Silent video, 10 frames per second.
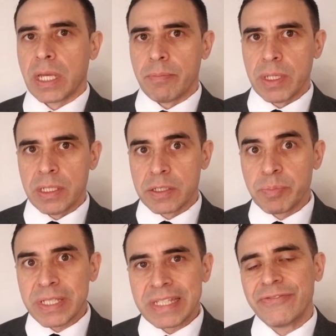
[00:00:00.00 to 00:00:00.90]
can be
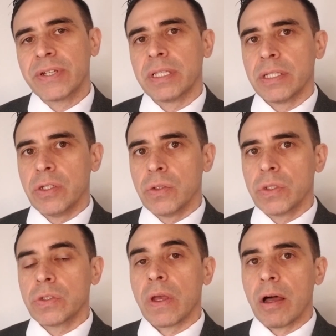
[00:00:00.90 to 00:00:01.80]
specifically
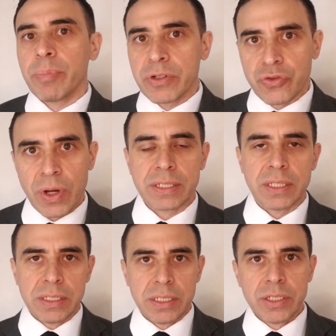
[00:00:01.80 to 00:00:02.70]
used to help address
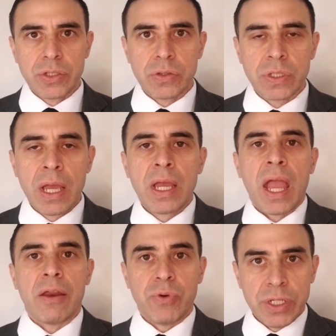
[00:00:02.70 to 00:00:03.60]
these issues
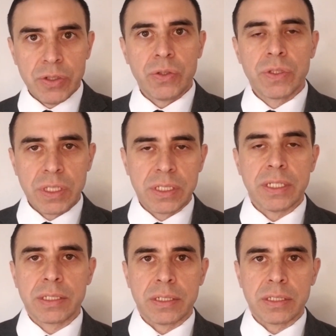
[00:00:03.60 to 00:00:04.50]
and reduce these
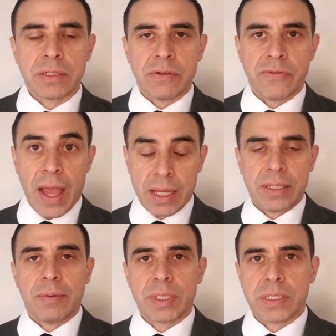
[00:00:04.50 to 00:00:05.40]
incidents of
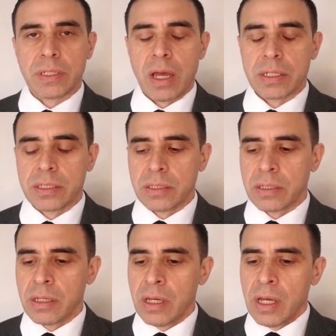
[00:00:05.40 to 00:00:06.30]
academic
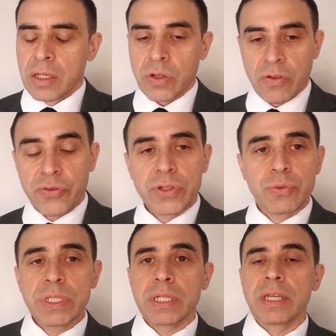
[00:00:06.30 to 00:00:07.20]
dishonesty. So the
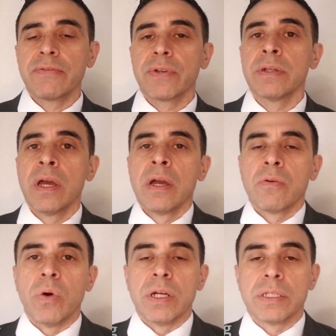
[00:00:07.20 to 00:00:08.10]
first reason given
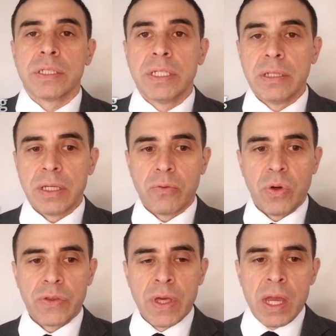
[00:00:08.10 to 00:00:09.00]
was dealing
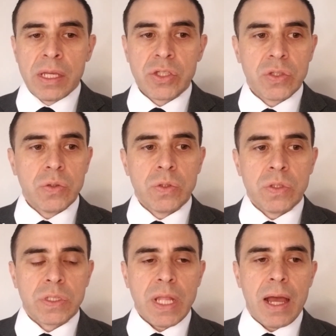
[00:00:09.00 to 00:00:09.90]
with
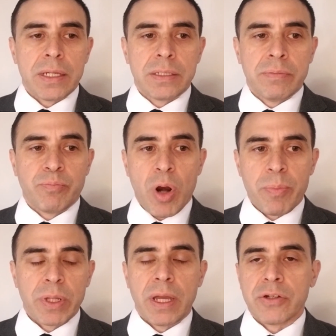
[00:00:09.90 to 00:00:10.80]
students not
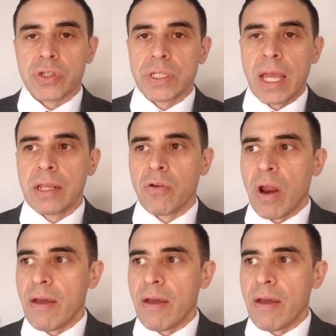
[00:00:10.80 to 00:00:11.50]
properly understanding or